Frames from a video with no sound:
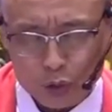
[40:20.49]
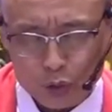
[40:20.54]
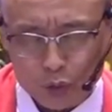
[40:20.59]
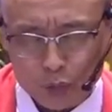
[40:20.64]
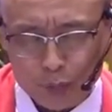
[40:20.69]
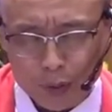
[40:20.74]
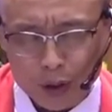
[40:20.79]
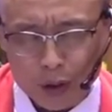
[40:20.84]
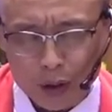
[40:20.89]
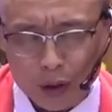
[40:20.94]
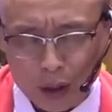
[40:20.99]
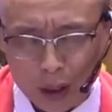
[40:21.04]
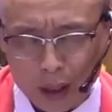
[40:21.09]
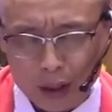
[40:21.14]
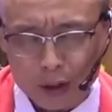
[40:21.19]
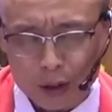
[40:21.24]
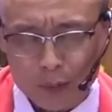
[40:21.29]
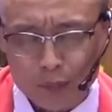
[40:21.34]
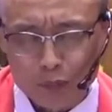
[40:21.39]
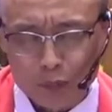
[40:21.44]
to be
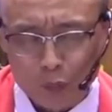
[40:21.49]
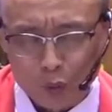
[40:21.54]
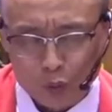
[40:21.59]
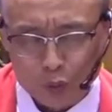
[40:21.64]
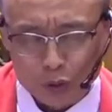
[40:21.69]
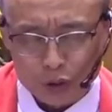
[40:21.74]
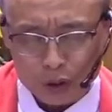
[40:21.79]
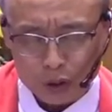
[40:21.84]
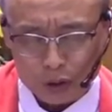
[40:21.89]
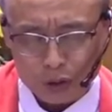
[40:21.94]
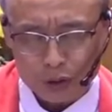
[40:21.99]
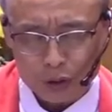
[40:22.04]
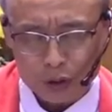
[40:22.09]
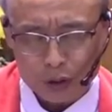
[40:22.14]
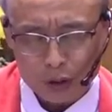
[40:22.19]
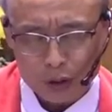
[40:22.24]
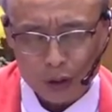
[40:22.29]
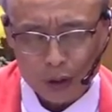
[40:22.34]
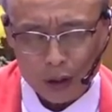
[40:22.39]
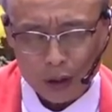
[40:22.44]
like Moses
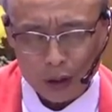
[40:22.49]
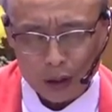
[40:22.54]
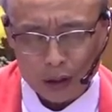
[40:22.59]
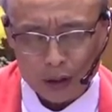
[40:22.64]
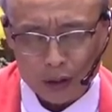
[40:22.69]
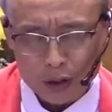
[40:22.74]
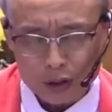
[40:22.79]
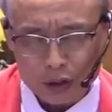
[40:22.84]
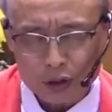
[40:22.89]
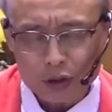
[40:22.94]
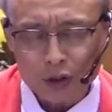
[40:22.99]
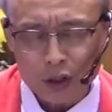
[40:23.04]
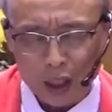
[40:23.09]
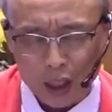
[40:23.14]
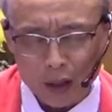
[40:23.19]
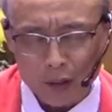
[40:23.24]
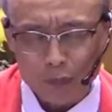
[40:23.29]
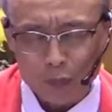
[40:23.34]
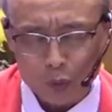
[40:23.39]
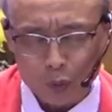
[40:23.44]
in this
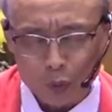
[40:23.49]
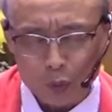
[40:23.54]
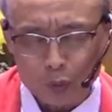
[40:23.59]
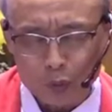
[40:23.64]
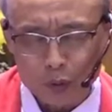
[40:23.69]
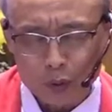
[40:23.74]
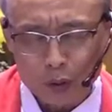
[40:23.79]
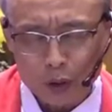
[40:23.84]
time, Lord.